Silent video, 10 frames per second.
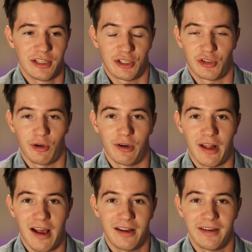You turn it
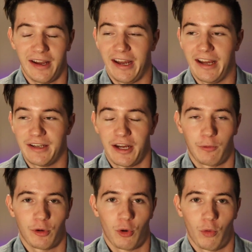on and you hit
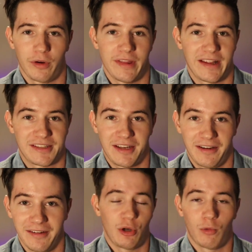record, and that's
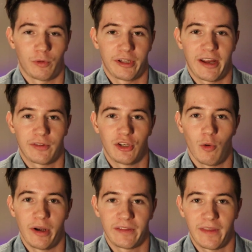it. You don't really have to
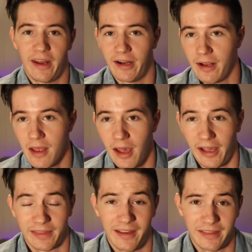do anything.
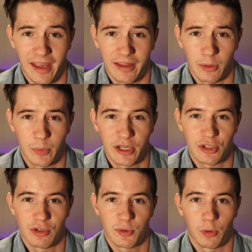I think that the
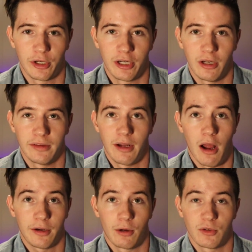picture is pretty good. The
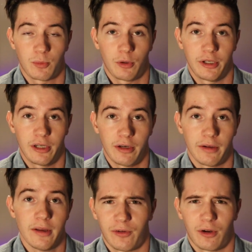audio is pretty
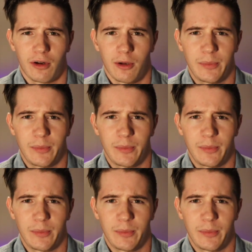good. For a